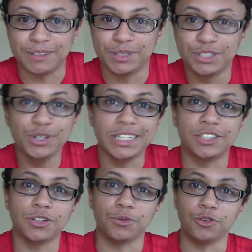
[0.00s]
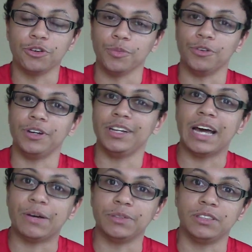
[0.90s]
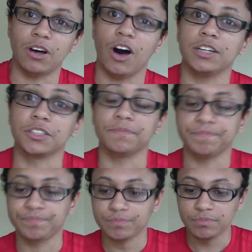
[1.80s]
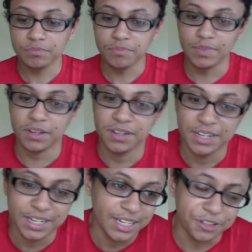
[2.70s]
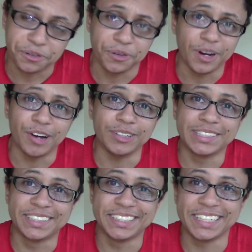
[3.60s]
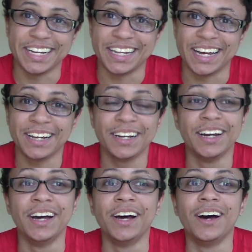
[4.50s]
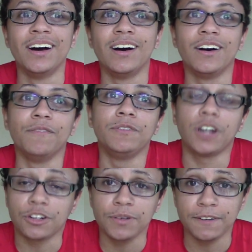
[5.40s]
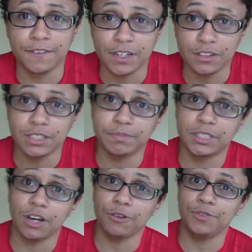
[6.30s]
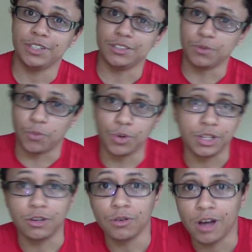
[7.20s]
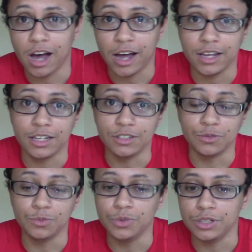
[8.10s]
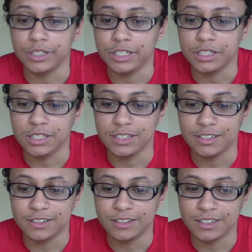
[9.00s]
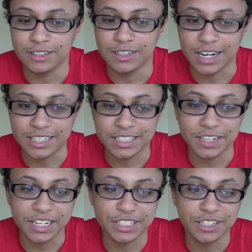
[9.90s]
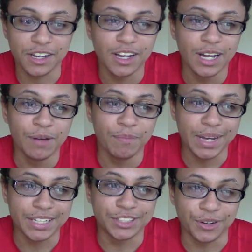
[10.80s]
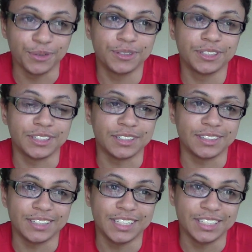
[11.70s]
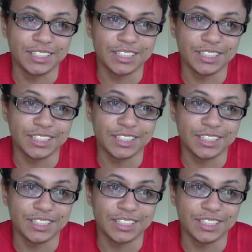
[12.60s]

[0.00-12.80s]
treated so normal, and that was awesome. Don't know how else to say that. Dr. Raphael himself is a really cool guy. He's really nice. He likes to make jokes, and he